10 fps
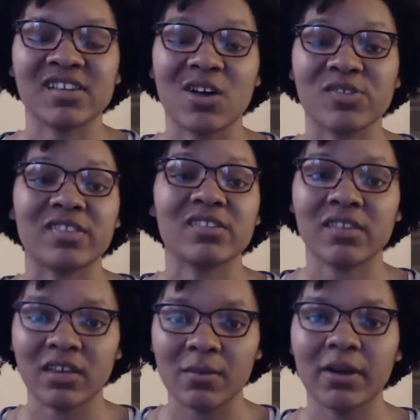I was like, this
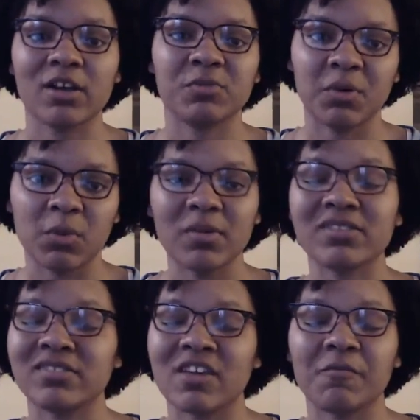teddy bear has been with me
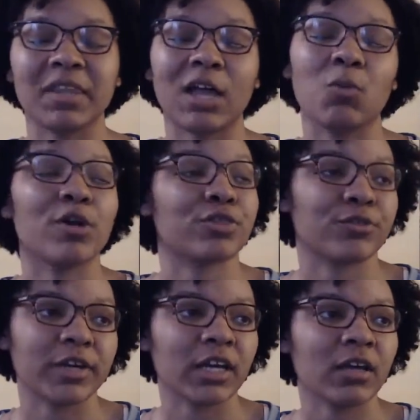since I've been like, what,
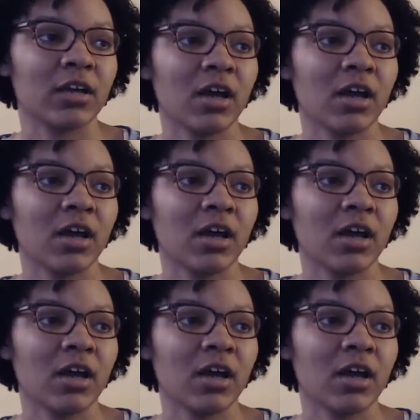3?